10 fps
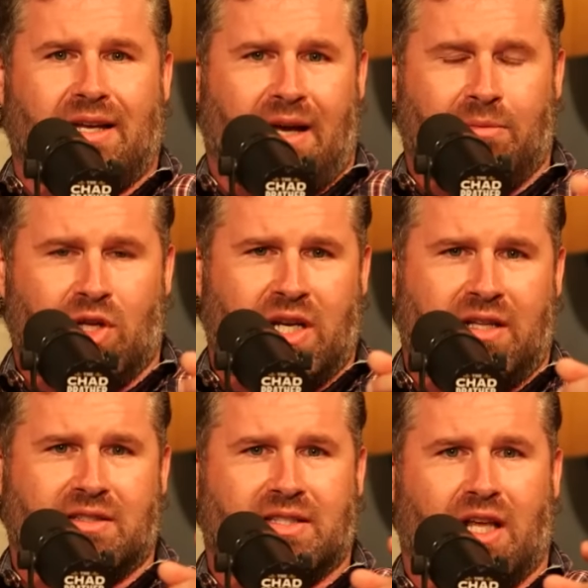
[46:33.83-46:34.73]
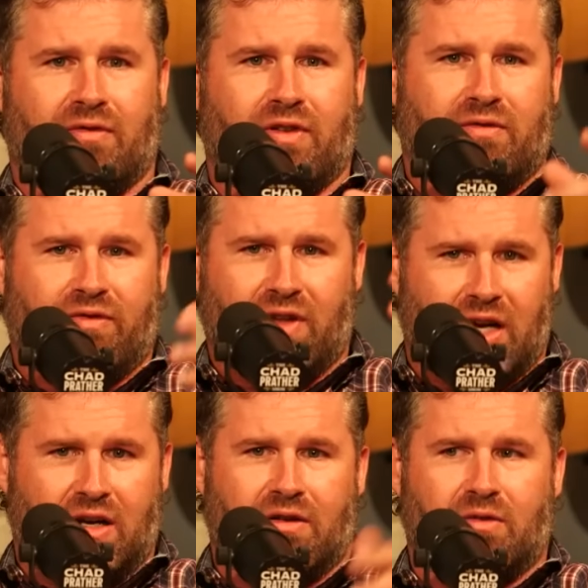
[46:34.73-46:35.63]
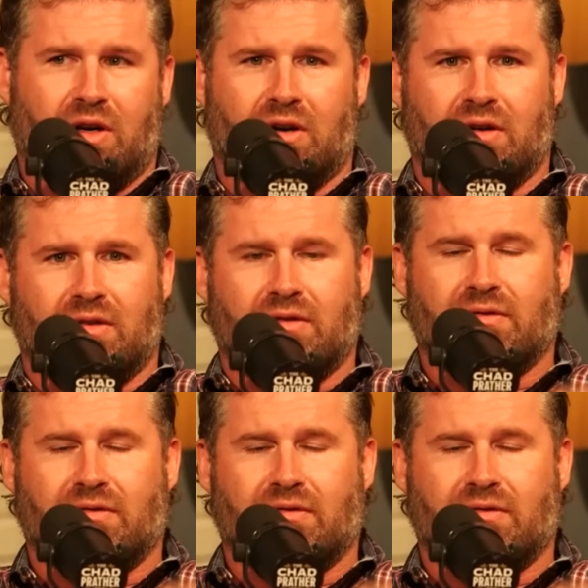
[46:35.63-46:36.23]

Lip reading: I'm looking at this elephant flaring her